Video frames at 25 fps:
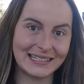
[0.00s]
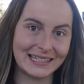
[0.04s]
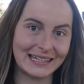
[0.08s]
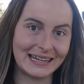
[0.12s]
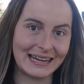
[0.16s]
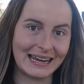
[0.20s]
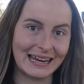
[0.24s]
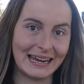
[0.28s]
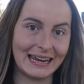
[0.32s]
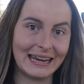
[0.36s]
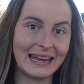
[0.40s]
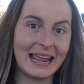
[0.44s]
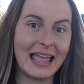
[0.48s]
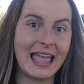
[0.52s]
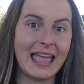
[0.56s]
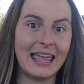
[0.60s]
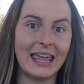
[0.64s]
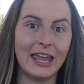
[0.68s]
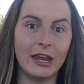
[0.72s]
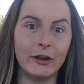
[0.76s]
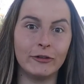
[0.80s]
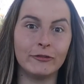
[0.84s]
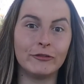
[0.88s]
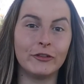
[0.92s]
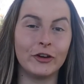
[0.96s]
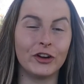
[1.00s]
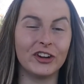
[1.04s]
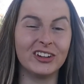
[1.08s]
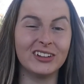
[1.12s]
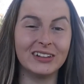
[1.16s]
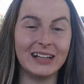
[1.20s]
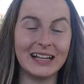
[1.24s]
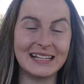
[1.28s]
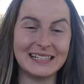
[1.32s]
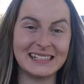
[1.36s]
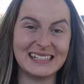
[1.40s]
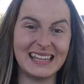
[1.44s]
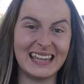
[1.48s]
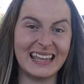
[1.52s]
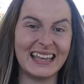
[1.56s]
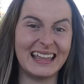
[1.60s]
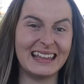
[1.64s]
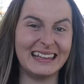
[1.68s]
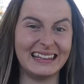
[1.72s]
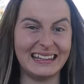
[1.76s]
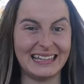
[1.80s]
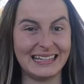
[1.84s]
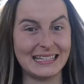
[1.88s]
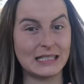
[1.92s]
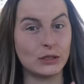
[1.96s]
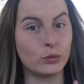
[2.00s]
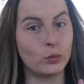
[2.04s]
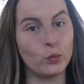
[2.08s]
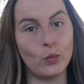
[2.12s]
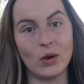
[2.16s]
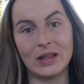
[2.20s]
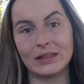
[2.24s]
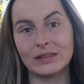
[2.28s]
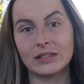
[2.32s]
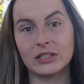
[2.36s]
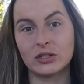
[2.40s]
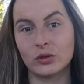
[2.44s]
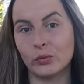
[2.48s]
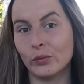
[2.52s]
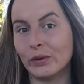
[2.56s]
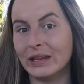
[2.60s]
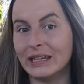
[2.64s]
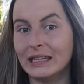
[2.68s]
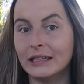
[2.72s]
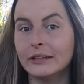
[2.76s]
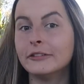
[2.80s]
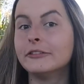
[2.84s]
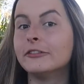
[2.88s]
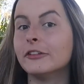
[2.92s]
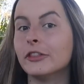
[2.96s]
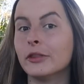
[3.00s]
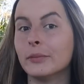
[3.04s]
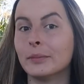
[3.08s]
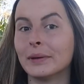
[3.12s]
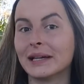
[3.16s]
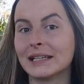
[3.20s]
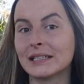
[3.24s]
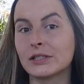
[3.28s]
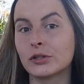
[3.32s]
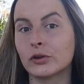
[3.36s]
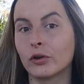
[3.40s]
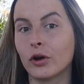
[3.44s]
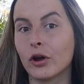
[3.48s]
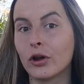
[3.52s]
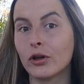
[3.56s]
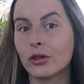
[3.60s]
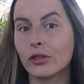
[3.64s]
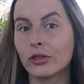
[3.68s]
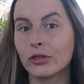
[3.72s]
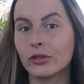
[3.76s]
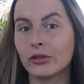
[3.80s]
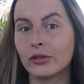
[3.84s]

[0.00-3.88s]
a day and fertilizing at least once a week for the best growth.